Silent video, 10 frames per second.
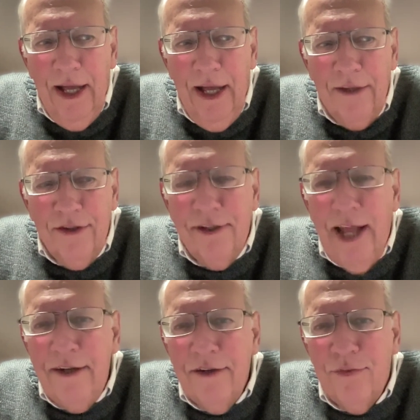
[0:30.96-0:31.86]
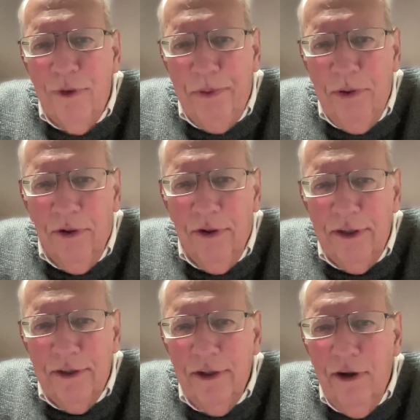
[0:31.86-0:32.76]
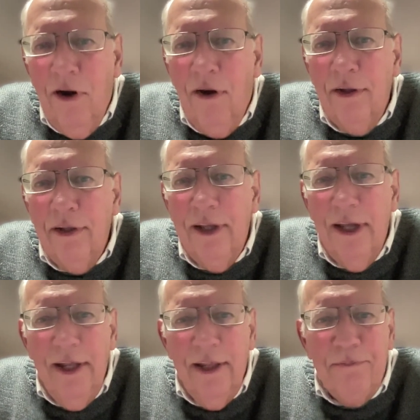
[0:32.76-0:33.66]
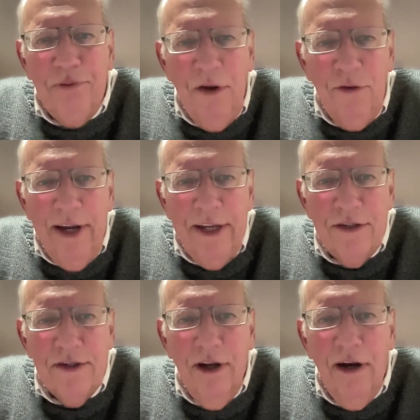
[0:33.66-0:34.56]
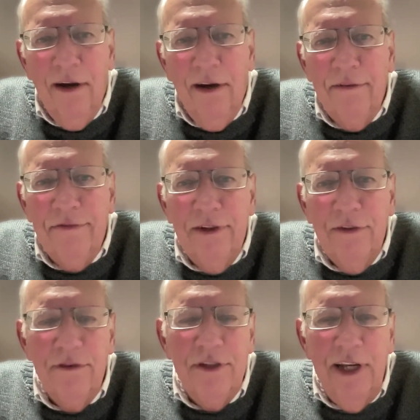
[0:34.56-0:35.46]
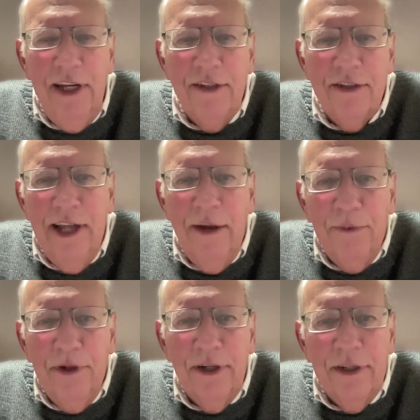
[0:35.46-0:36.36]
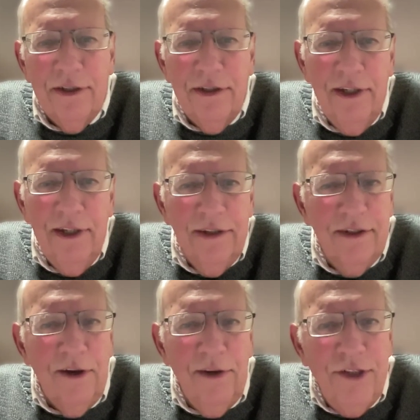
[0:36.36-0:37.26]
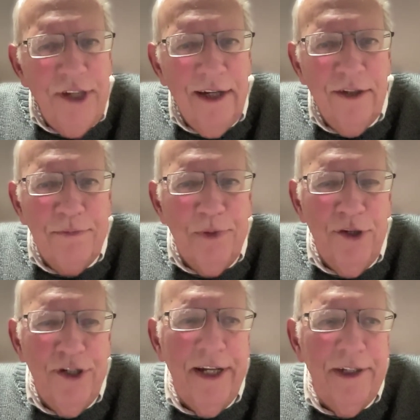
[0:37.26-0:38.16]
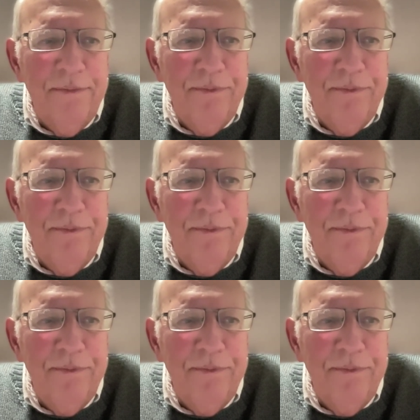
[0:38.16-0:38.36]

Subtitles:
a status report on the progress of Resilience Network's Solar Challenge project.